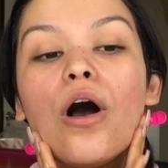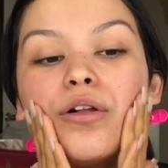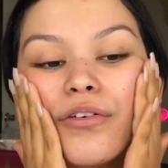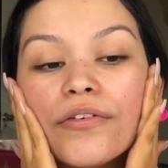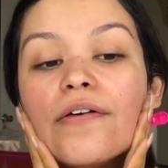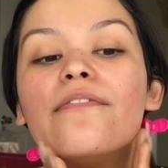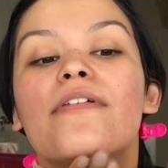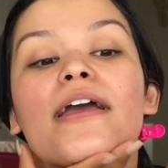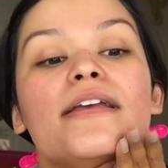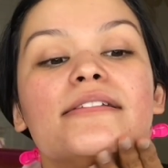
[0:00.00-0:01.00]
all over the
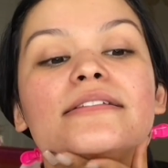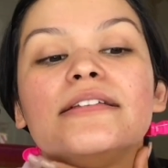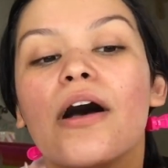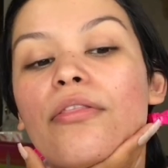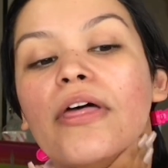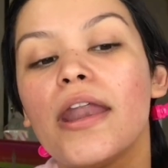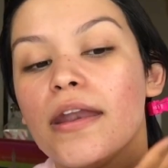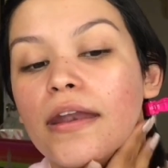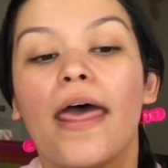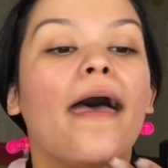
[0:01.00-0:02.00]
face, down the
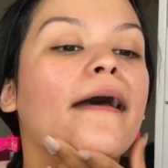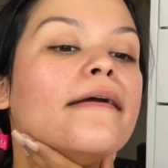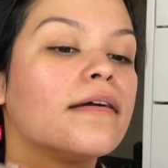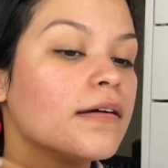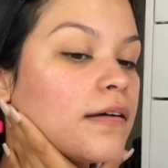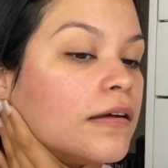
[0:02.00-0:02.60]
neck.